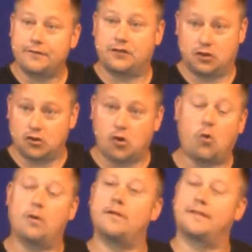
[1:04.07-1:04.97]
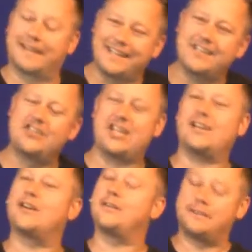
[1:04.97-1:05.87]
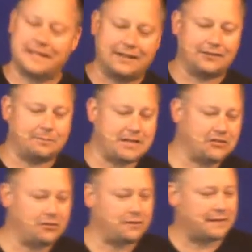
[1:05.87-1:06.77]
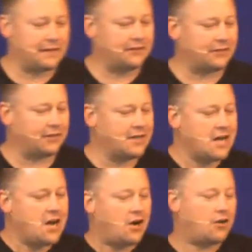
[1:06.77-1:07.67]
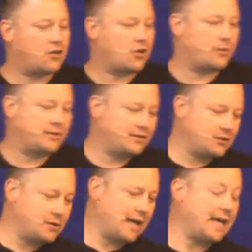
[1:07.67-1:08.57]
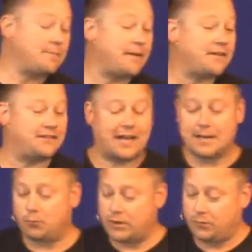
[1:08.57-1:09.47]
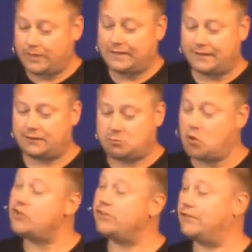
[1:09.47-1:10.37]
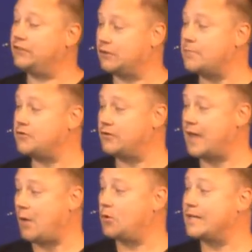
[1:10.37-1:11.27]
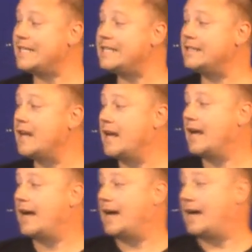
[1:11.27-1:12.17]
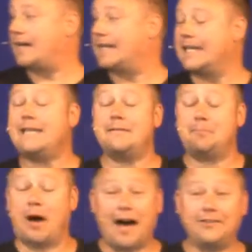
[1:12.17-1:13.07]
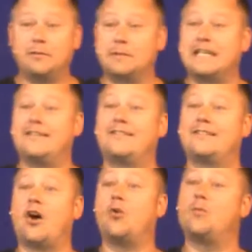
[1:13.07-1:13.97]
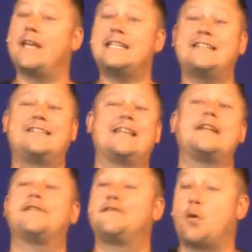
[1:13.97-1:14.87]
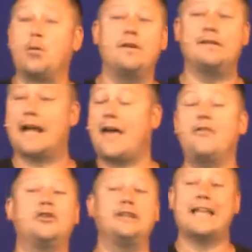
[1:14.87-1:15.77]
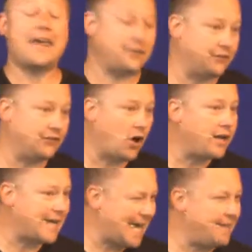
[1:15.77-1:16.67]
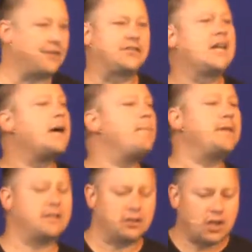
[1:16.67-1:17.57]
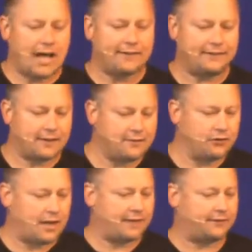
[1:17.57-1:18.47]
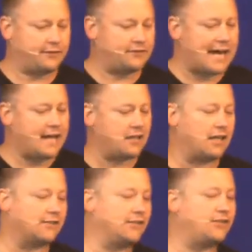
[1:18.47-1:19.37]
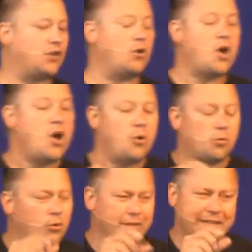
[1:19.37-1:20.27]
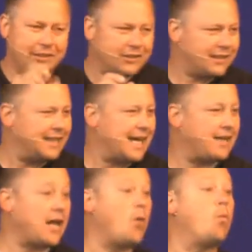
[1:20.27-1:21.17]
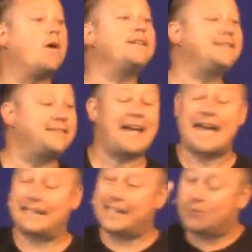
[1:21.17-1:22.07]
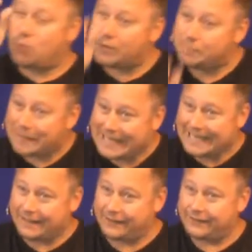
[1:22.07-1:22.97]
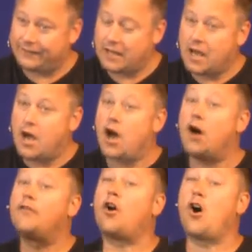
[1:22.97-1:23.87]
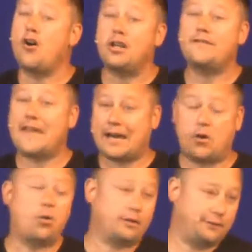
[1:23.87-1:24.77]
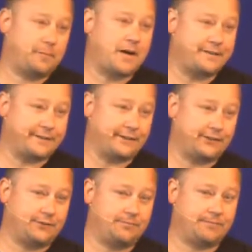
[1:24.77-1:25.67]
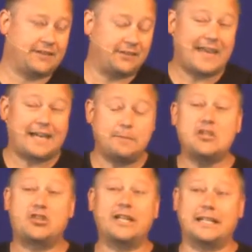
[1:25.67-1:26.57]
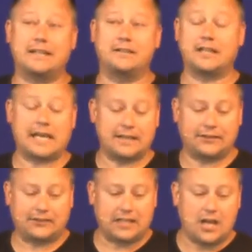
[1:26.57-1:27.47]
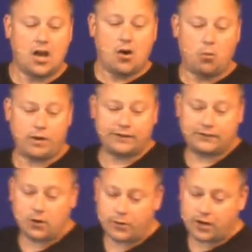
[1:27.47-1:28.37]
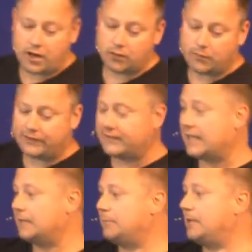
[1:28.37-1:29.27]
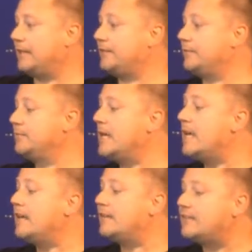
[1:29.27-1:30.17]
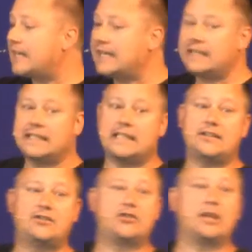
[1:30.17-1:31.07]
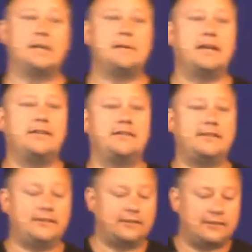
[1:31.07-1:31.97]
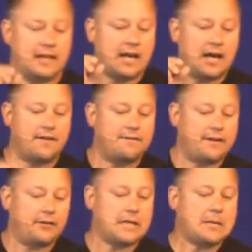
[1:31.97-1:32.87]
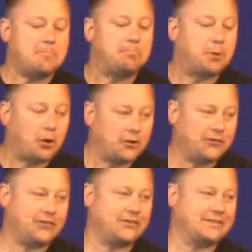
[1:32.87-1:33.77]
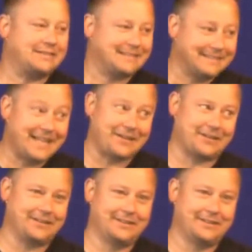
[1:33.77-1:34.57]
to Corinth to kind of check on things and make sure things are, are going okay. And by the time we read this portion of scripture that we're in, uh, he possibly has already sent four other letters on ahead. There's been lots and lots of dialogues. And so we're only looking at, at one side and one piece of all of that correspondence. And so that can be tricky to kind of see what is going on and what's taking place. Secondly, it's tricky because this is a very personal letter.